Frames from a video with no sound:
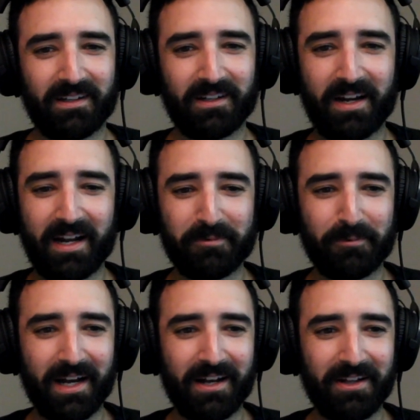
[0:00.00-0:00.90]
All right,
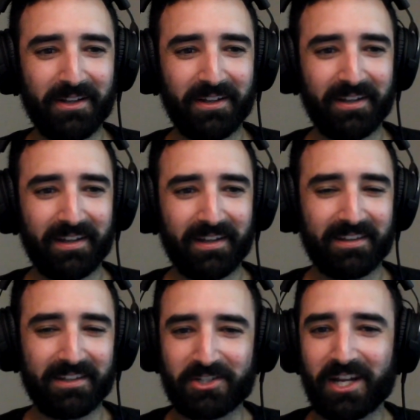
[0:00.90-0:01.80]
well...
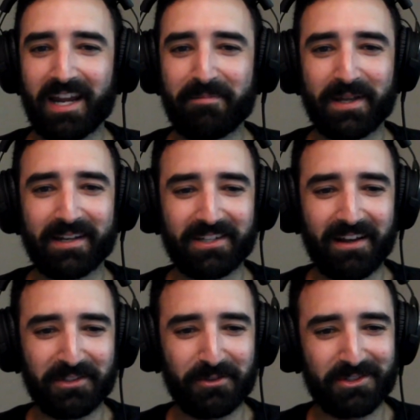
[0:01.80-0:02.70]
The champion is
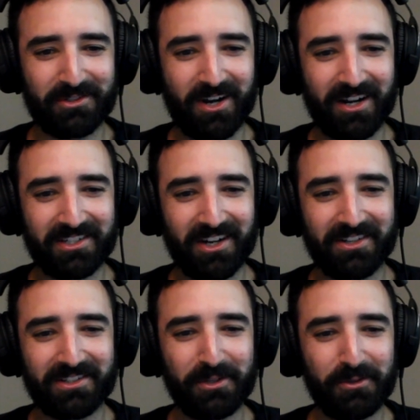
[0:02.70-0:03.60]
off to a strong
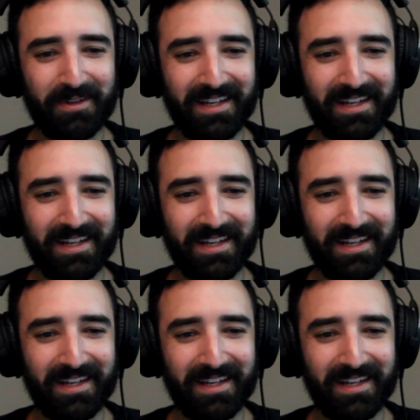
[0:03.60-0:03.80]
start. Two